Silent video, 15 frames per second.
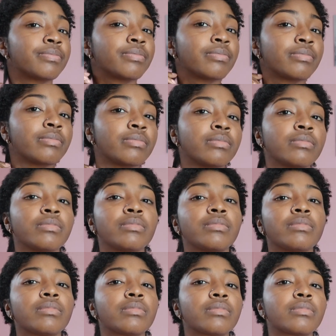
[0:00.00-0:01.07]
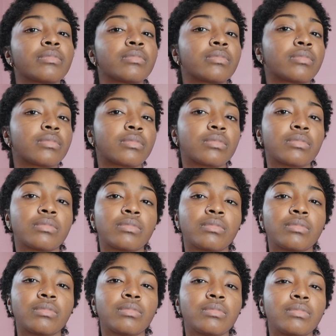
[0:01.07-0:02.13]

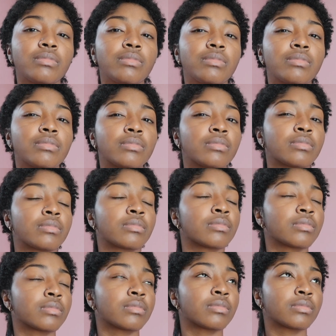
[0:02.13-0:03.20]
(silence)